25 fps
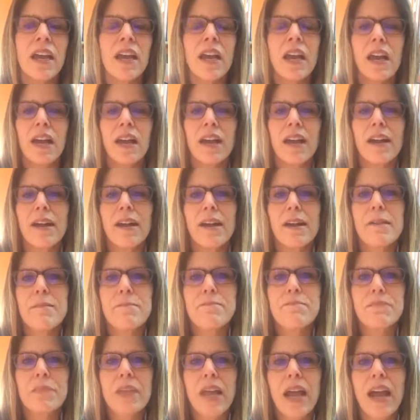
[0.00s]

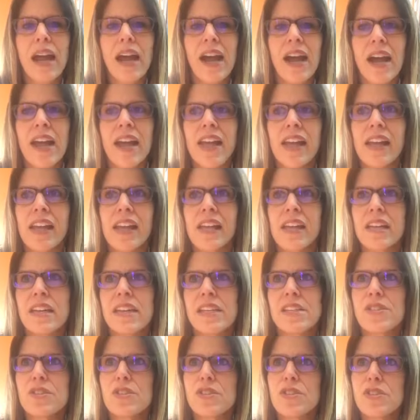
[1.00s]

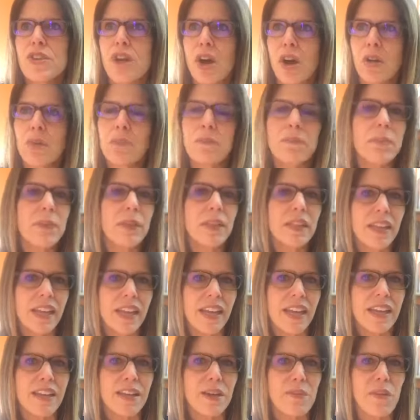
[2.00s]
I don't
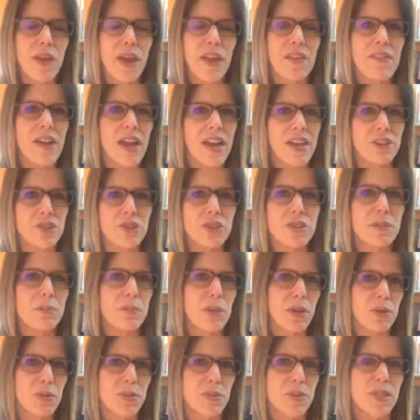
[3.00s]
believe I've actually
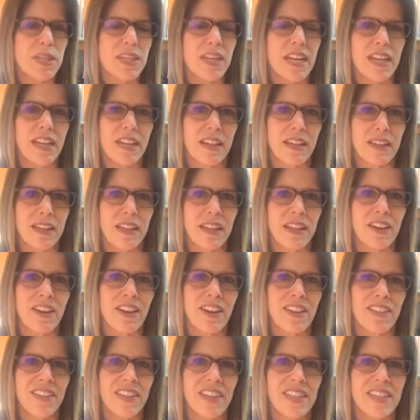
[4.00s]
posted anything
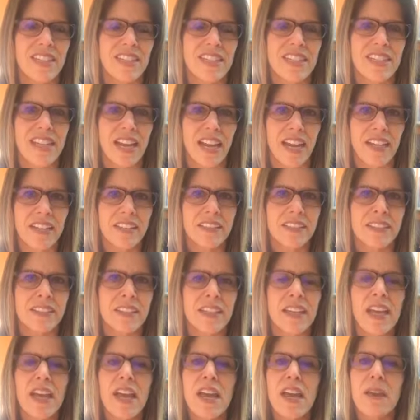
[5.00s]
on this yet,
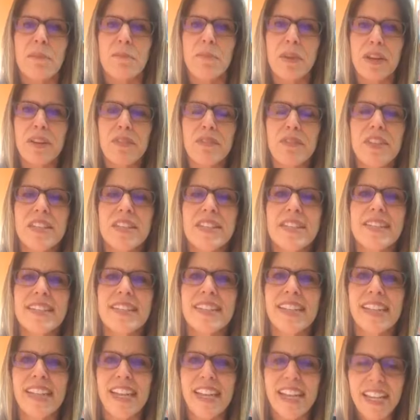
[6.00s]
but if this is
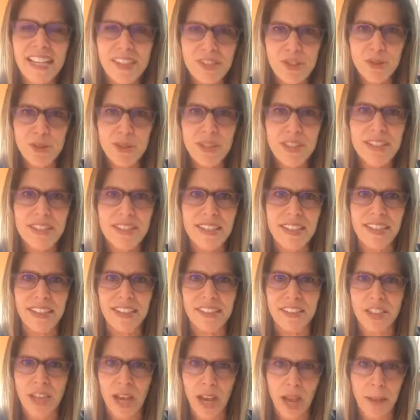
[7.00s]
an
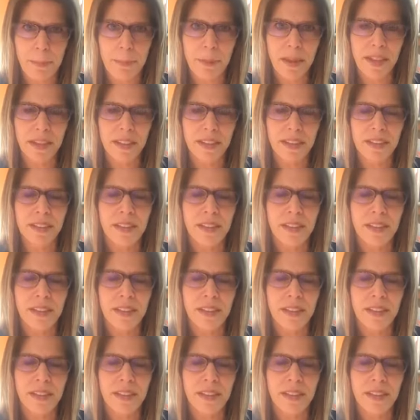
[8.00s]
interesting topic,